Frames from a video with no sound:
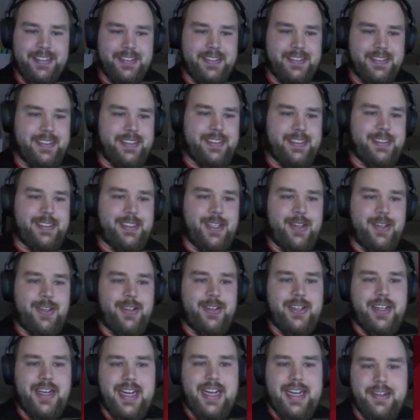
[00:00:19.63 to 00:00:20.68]

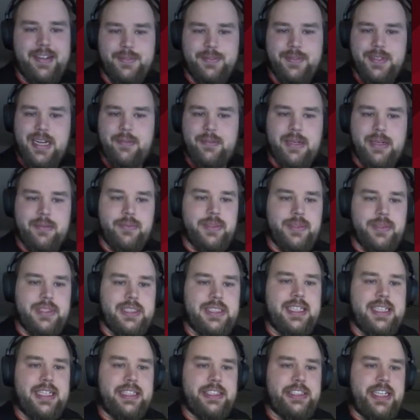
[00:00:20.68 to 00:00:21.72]
So I've come up with an
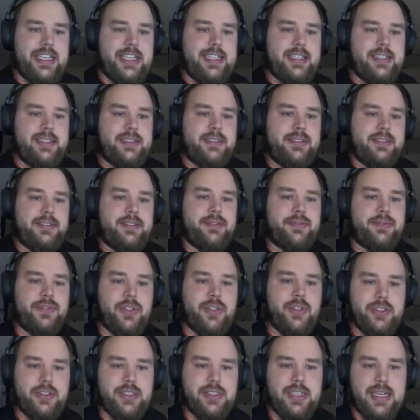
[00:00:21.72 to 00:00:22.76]
agenda.
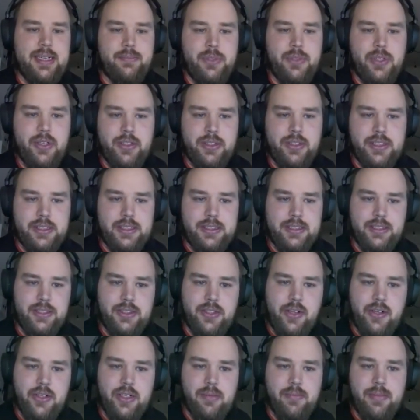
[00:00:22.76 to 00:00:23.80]
First, I'm gonna
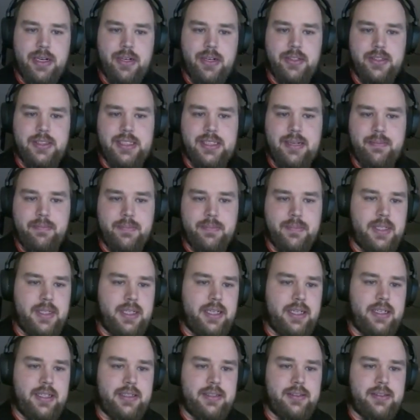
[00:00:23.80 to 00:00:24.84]
talk about some
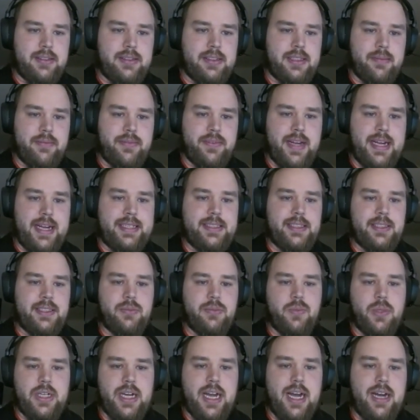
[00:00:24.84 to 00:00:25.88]
facts.
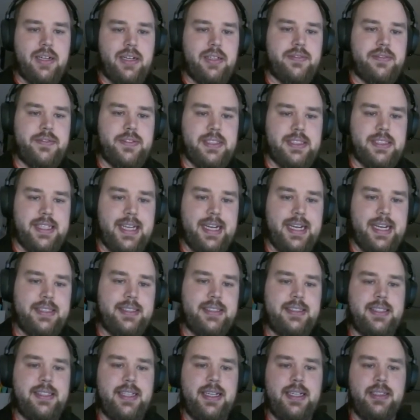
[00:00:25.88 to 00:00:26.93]
What are
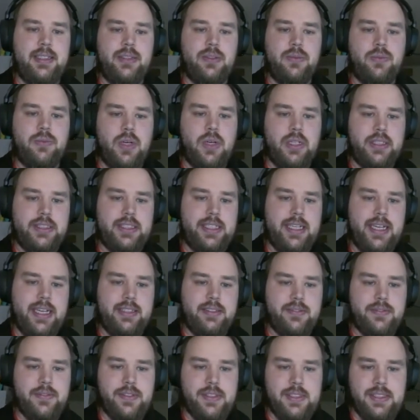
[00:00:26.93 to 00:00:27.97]
facades and what can
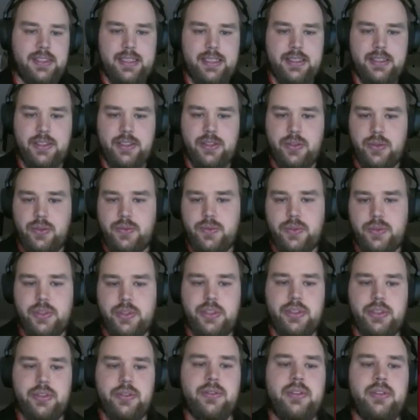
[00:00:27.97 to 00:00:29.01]
facades do for
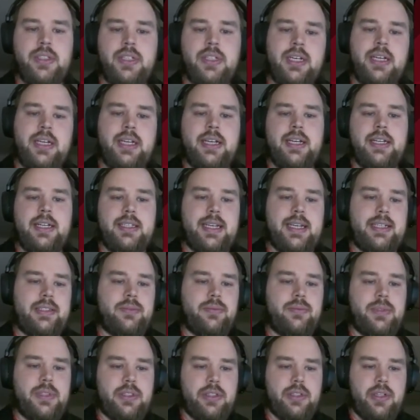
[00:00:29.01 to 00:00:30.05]
you? Then
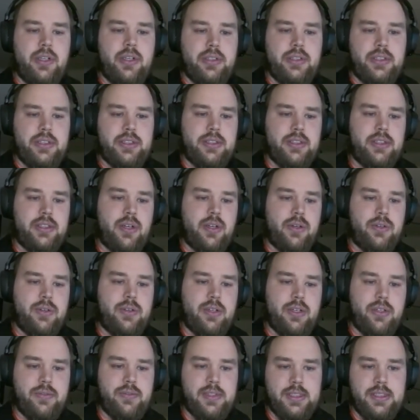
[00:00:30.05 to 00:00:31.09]
we're gonna go
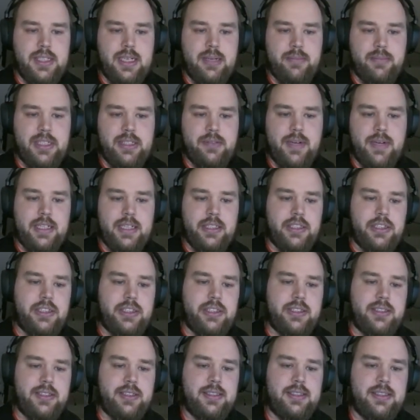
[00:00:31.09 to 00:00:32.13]
over some
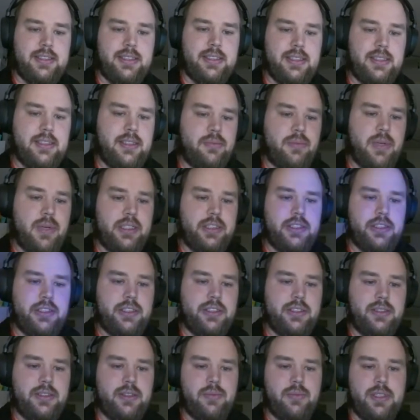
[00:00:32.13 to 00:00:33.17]
advantages and
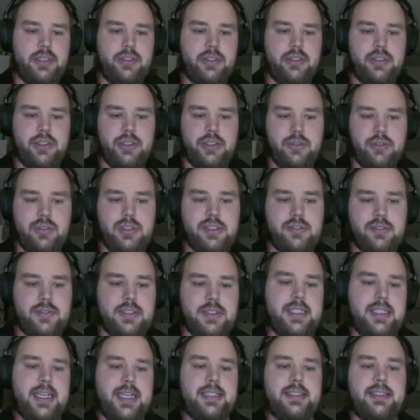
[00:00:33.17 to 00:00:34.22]
disadvantages when you're using
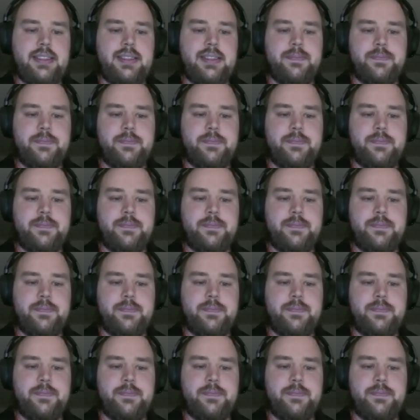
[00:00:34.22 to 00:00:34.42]
facades.